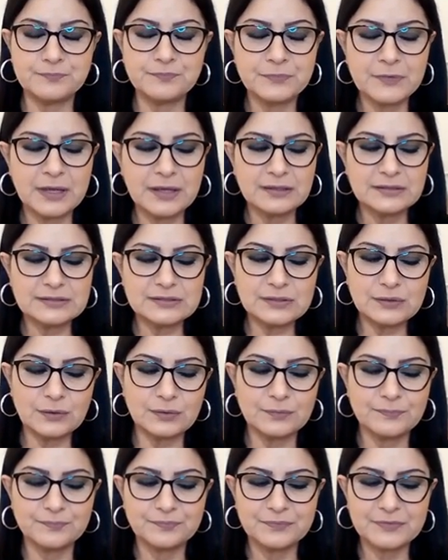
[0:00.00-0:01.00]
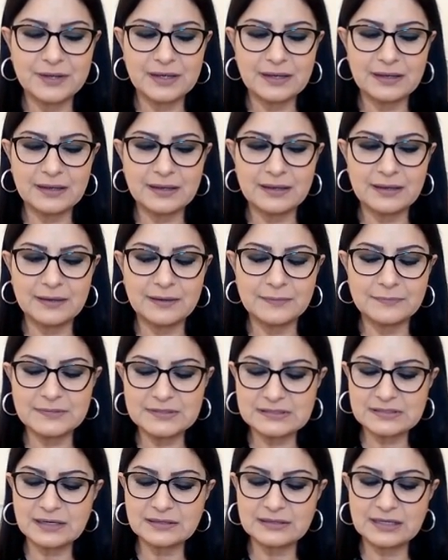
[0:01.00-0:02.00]
So
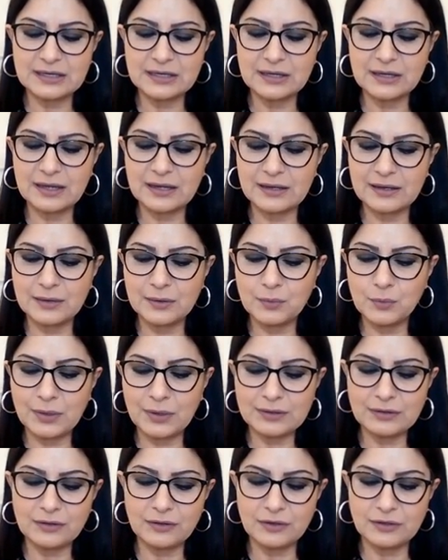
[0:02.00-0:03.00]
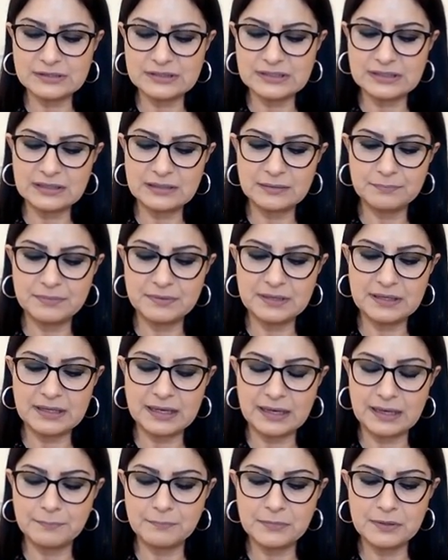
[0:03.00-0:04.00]
starting 1:30 p.m.
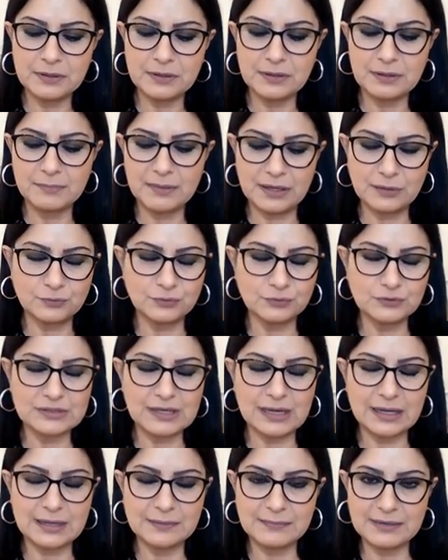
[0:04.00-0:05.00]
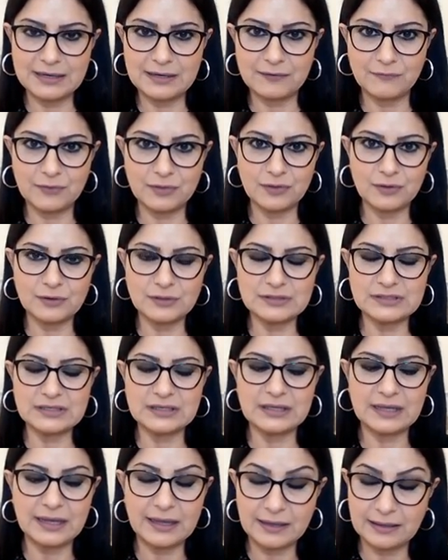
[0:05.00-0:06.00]
Beirut time, 11:30
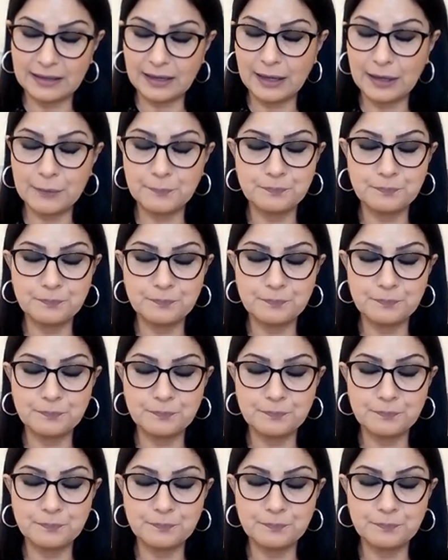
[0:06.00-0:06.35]
a.m.